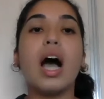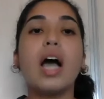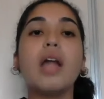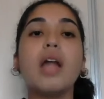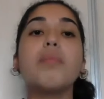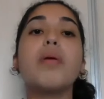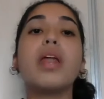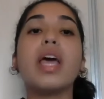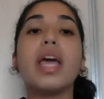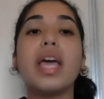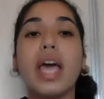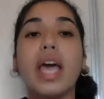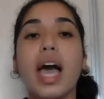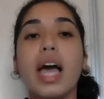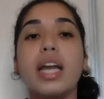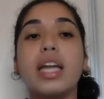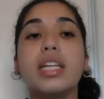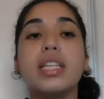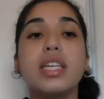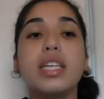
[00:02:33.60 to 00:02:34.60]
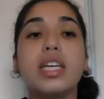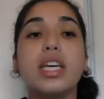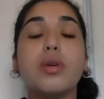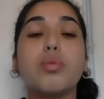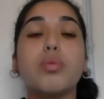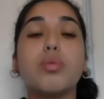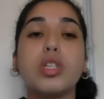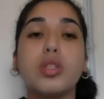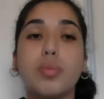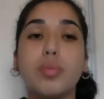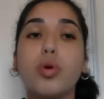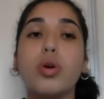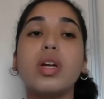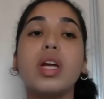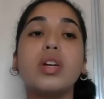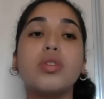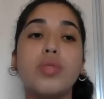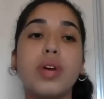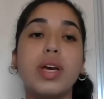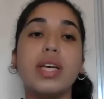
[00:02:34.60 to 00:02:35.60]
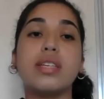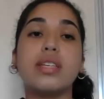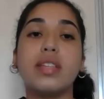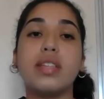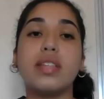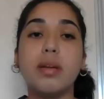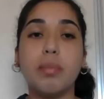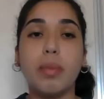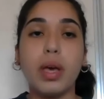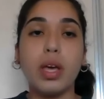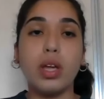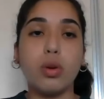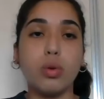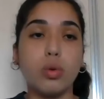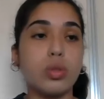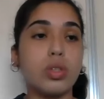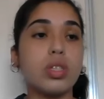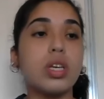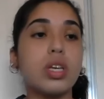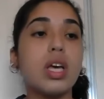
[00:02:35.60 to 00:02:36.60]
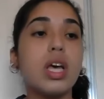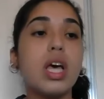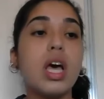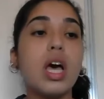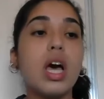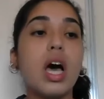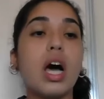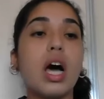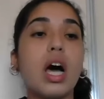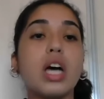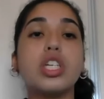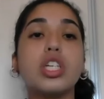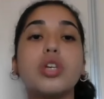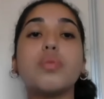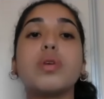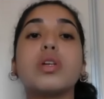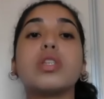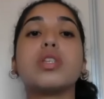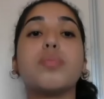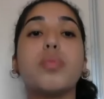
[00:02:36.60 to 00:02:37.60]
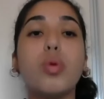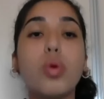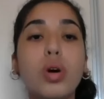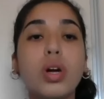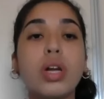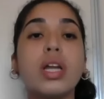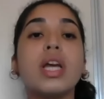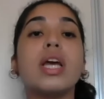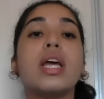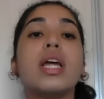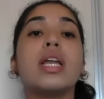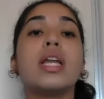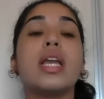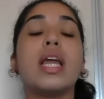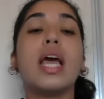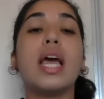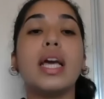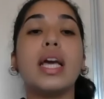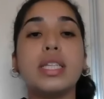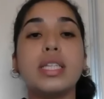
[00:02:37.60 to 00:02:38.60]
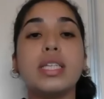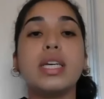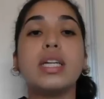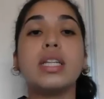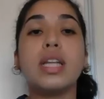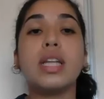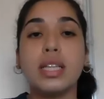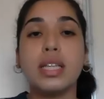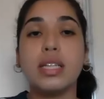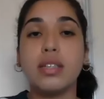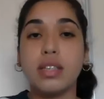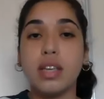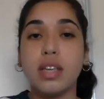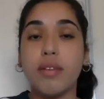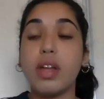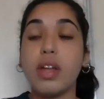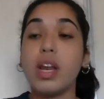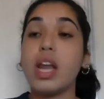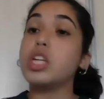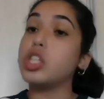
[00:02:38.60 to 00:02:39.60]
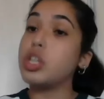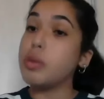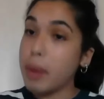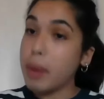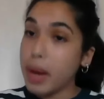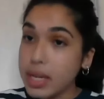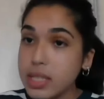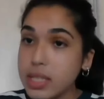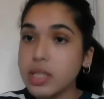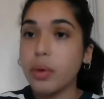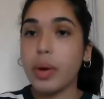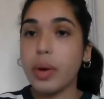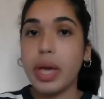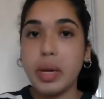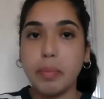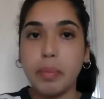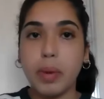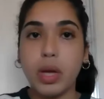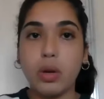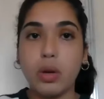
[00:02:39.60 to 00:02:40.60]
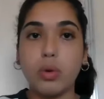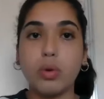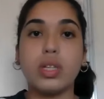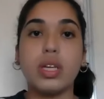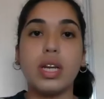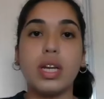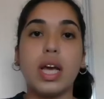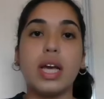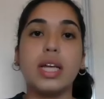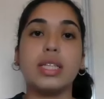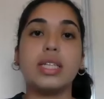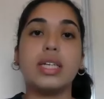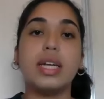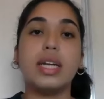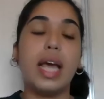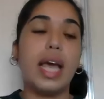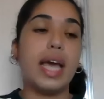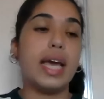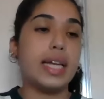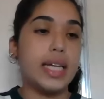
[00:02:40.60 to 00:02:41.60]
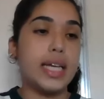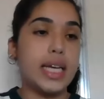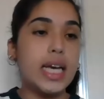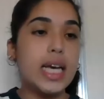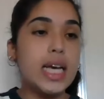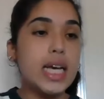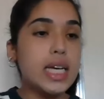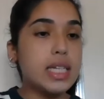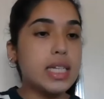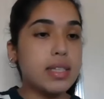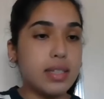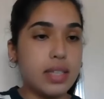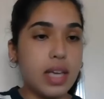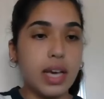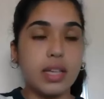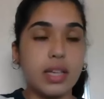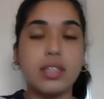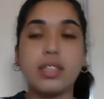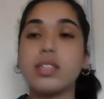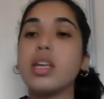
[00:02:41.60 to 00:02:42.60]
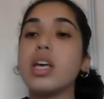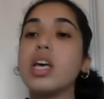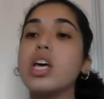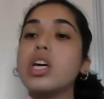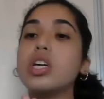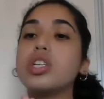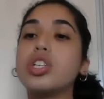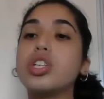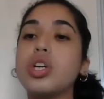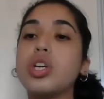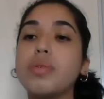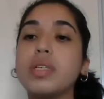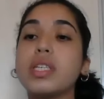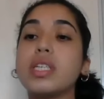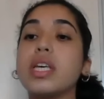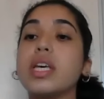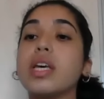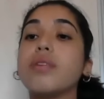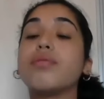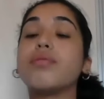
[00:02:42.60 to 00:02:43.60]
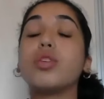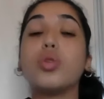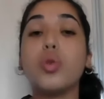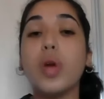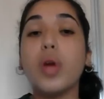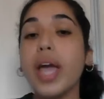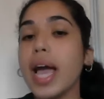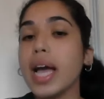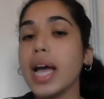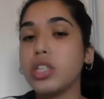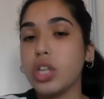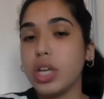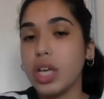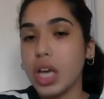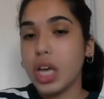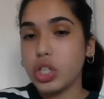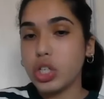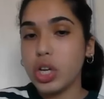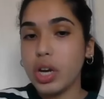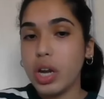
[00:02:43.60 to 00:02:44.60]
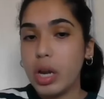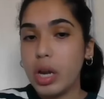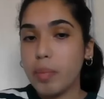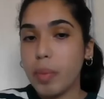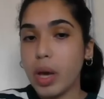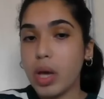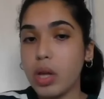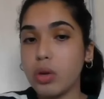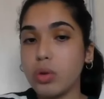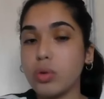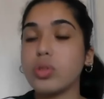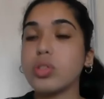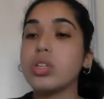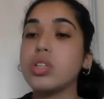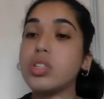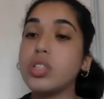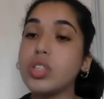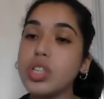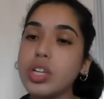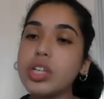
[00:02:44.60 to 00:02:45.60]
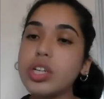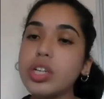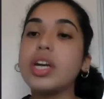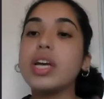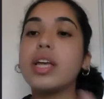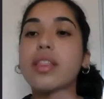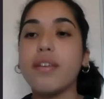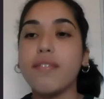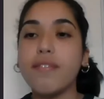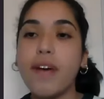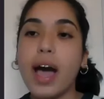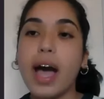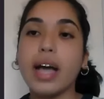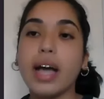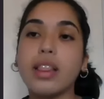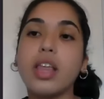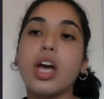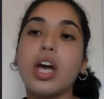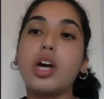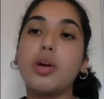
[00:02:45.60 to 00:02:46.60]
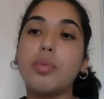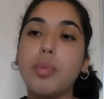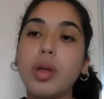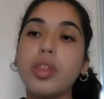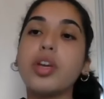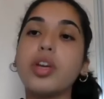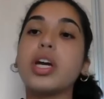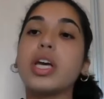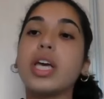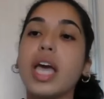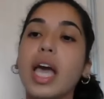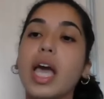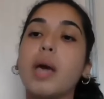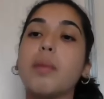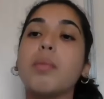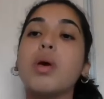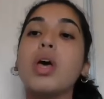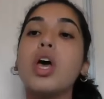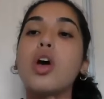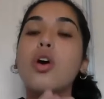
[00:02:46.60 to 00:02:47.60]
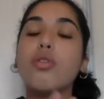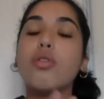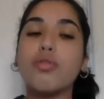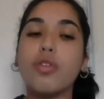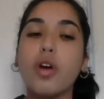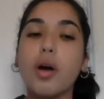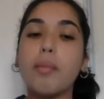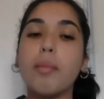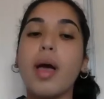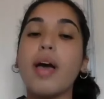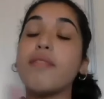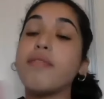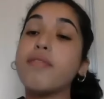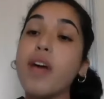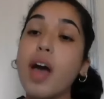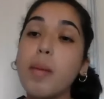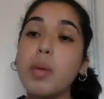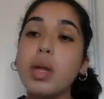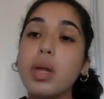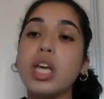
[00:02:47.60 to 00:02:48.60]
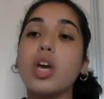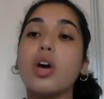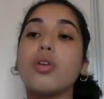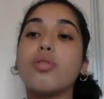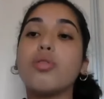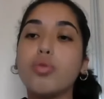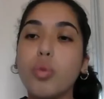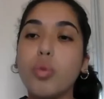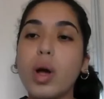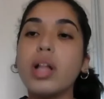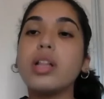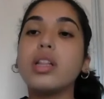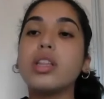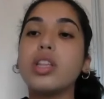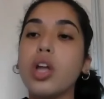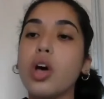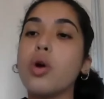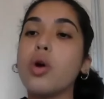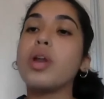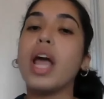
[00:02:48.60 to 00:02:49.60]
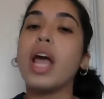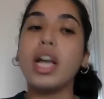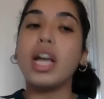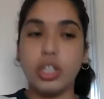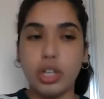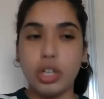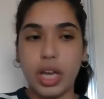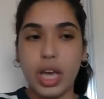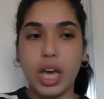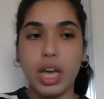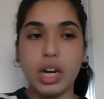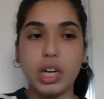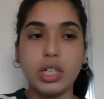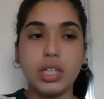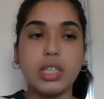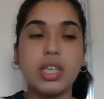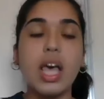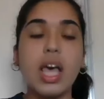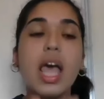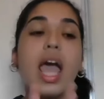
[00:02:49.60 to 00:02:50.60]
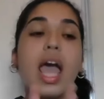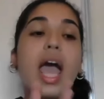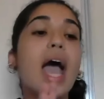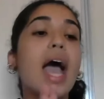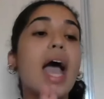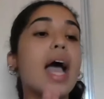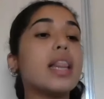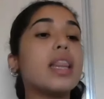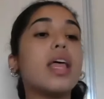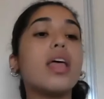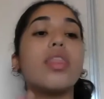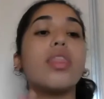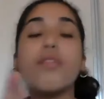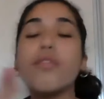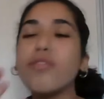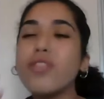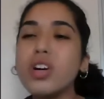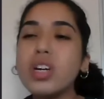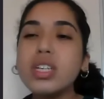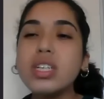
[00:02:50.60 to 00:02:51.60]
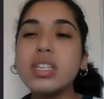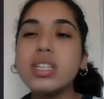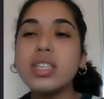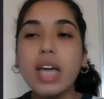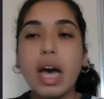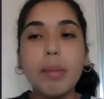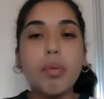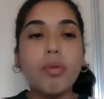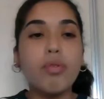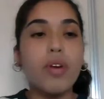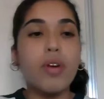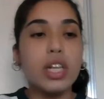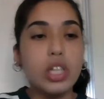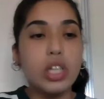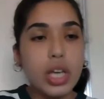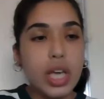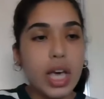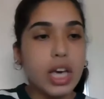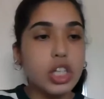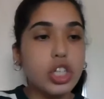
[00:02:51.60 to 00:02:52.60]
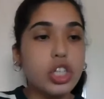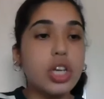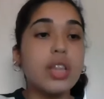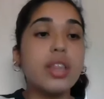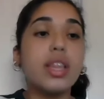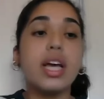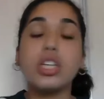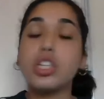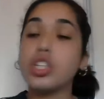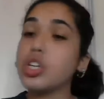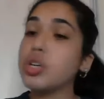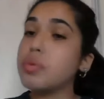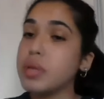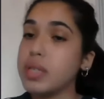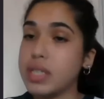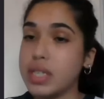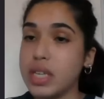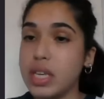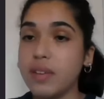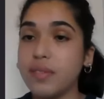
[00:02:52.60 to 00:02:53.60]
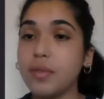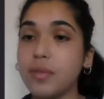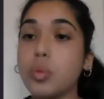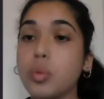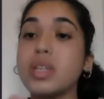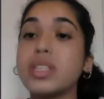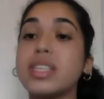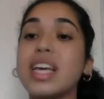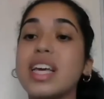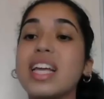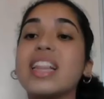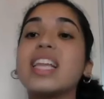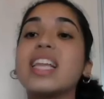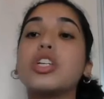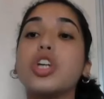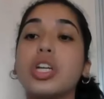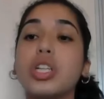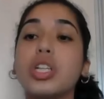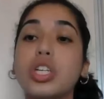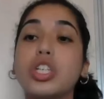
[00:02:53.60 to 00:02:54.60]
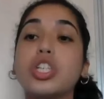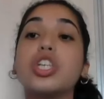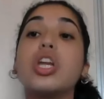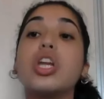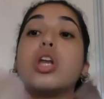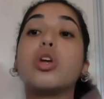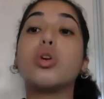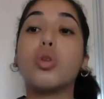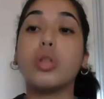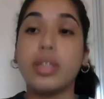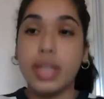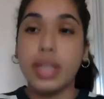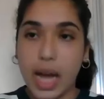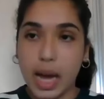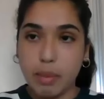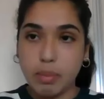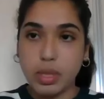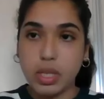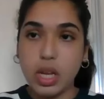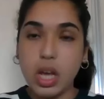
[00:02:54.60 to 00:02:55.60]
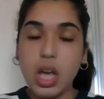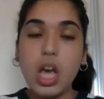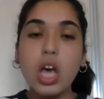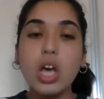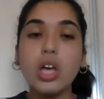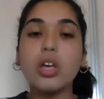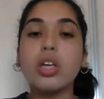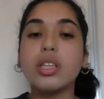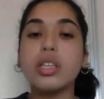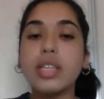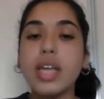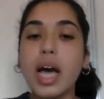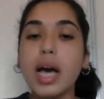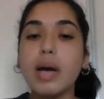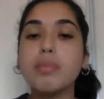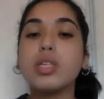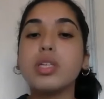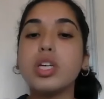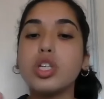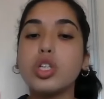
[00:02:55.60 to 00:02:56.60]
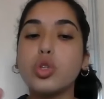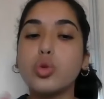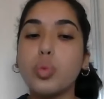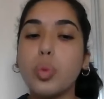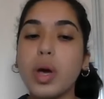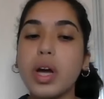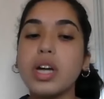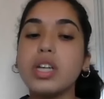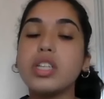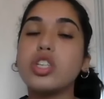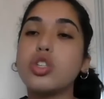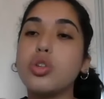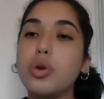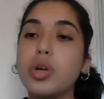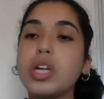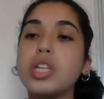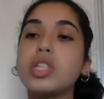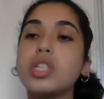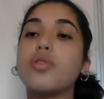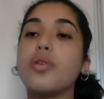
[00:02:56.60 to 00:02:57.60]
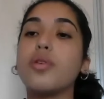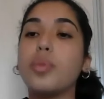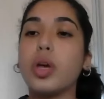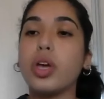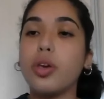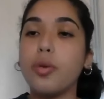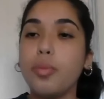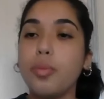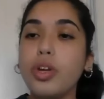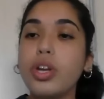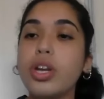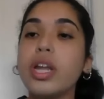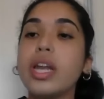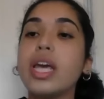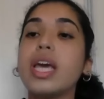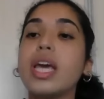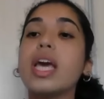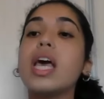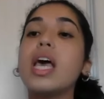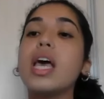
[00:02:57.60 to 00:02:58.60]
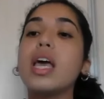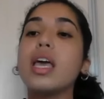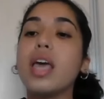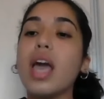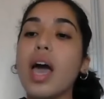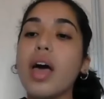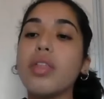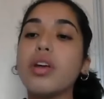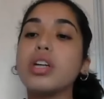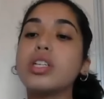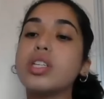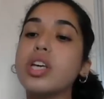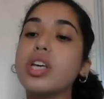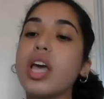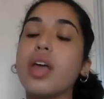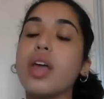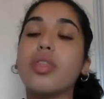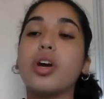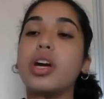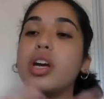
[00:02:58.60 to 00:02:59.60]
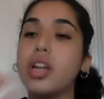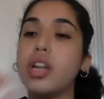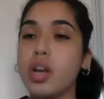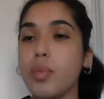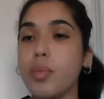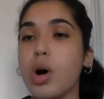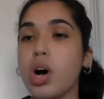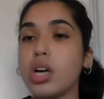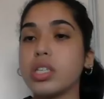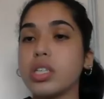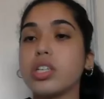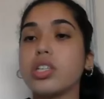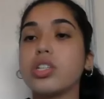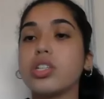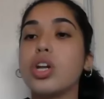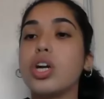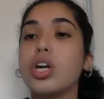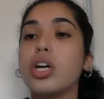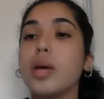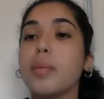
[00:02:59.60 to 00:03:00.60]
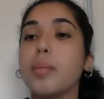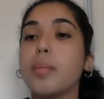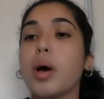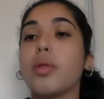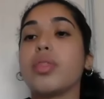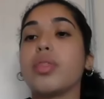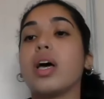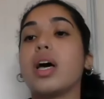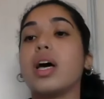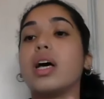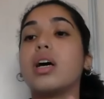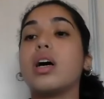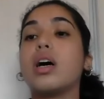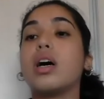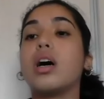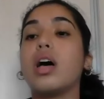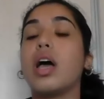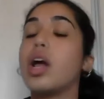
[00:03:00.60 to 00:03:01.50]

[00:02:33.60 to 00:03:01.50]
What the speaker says: Anbara Khalidi was born and raised in Beirut. She was born in 1897 and she passed away in Beirut in 1986. She received great education in Beirut, considering the fact that her mother came from a family of well-known educators. And the first type of education that she received was in the traditional kuttabs. Kuttabs is where students from the community gather together in a mosque to learn about the